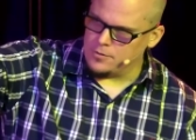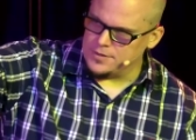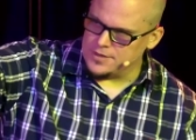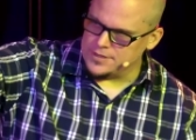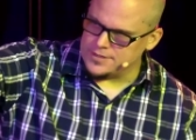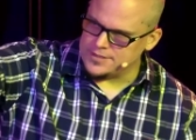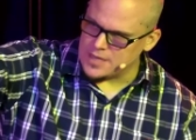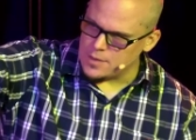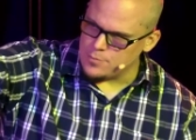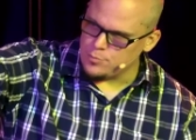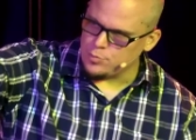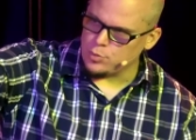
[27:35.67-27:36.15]
the
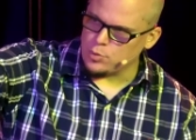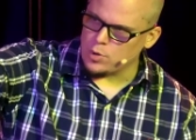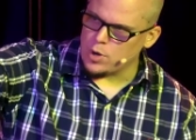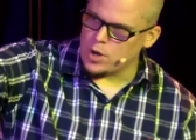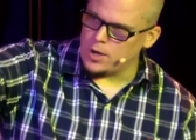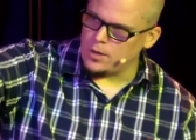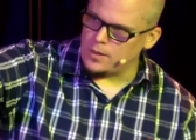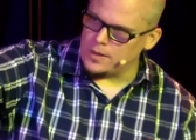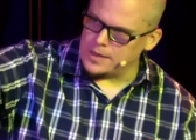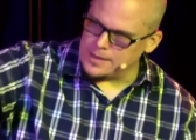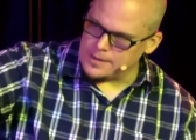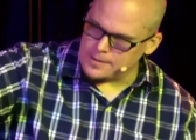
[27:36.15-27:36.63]

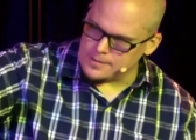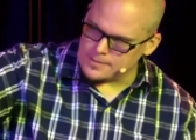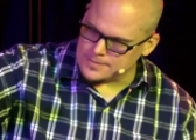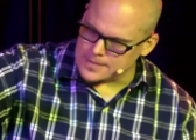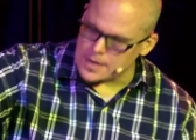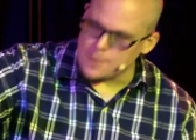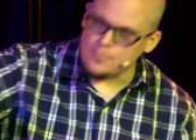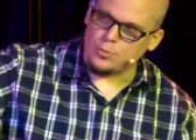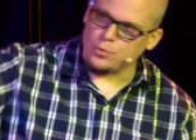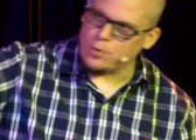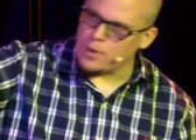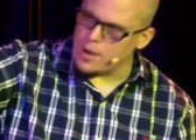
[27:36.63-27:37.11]

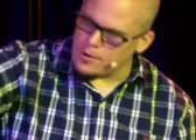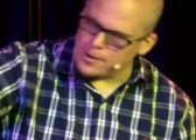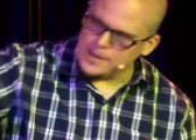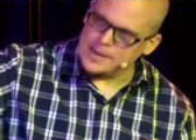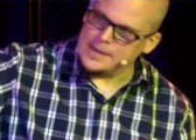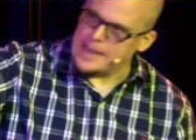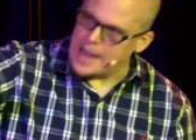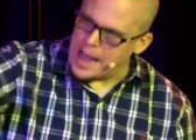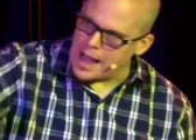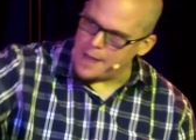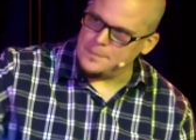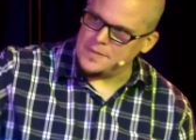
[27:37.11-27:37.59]
temporary
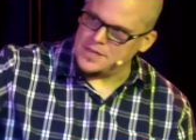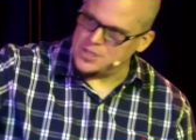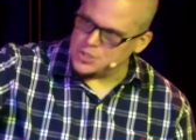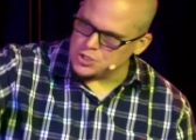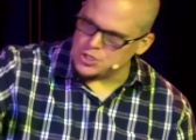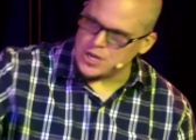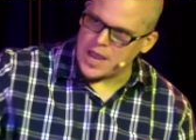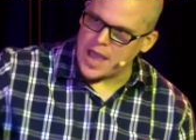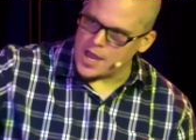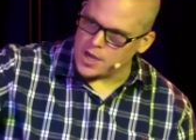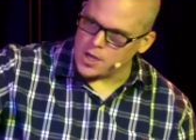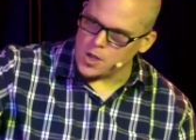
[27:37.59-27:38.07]
copy
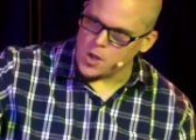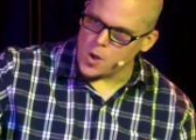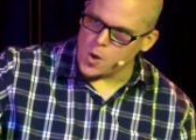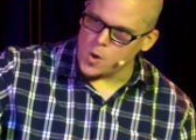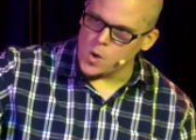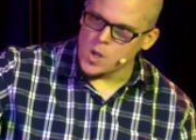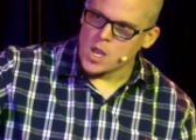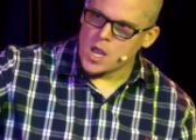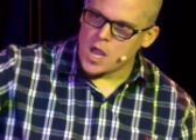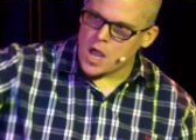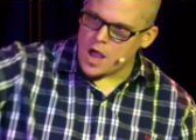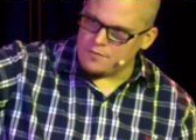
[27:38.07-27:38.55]

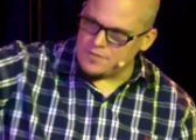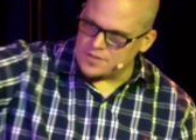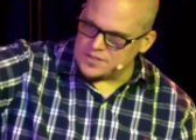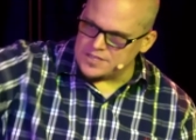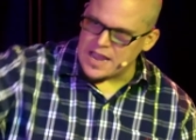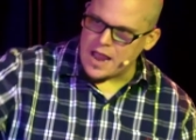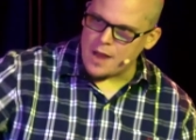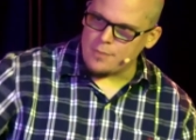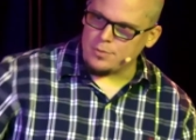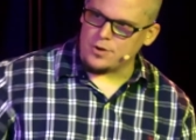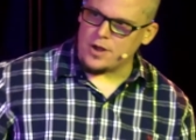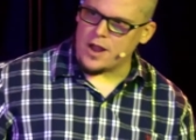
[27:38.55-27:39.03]
shadow of the
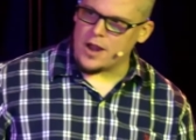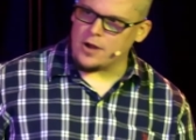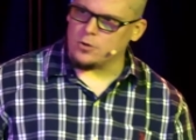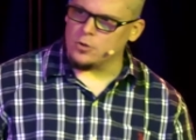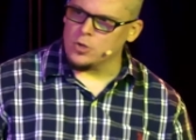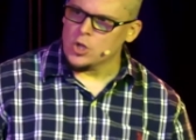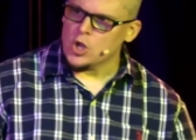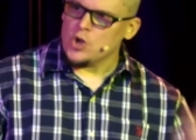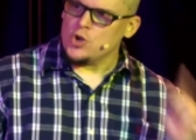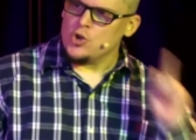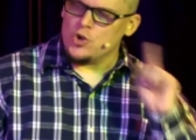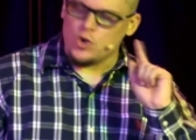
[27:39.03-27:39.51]

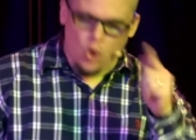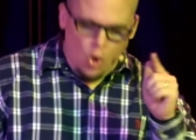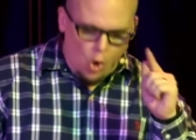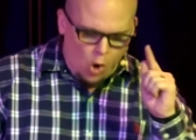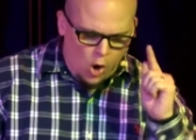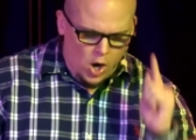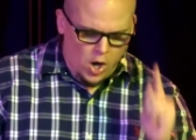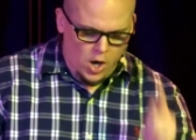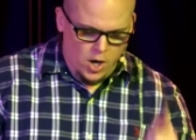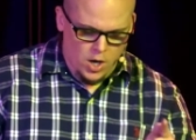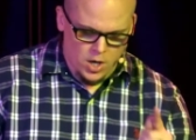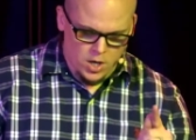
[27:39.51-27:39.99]
tabernacle,
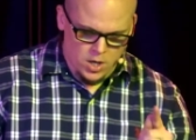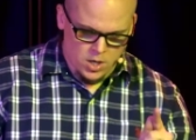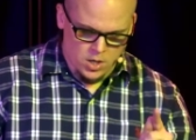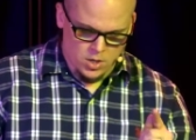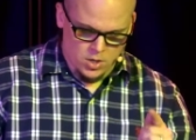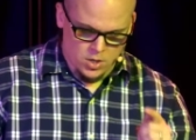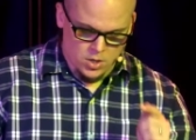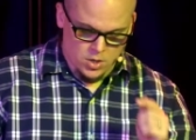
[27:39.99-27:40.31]
nor